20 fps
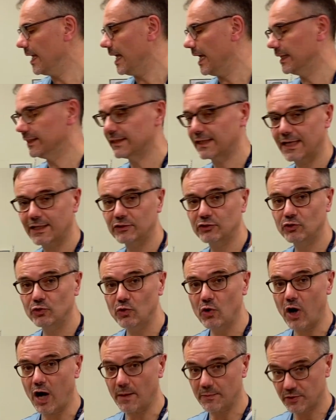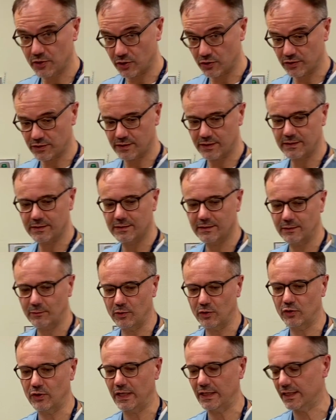And there are two options that we're
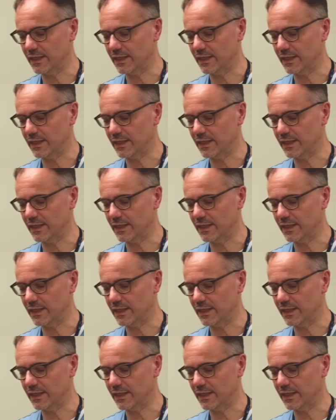gonna